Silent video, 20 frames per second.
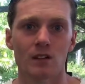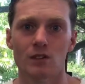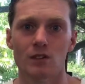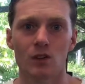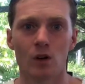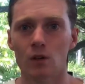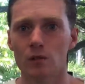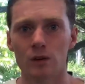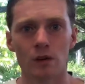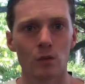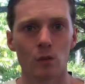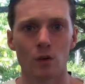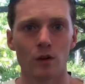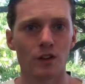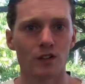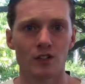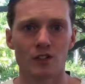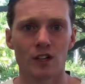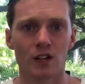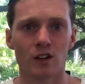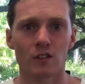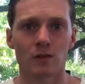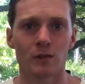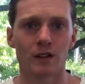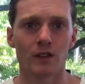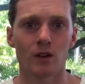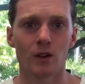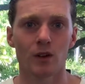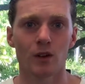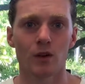don't reward yourself
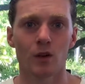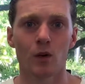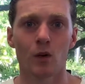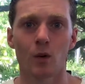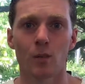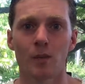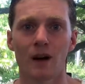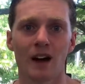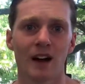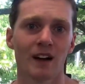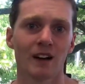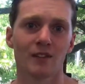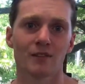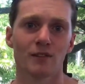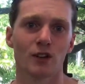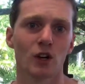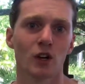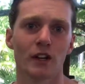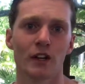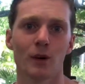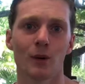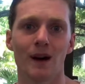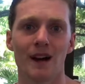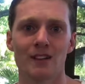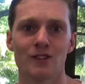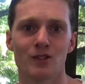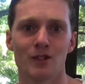with a whole pint of cookie dough ice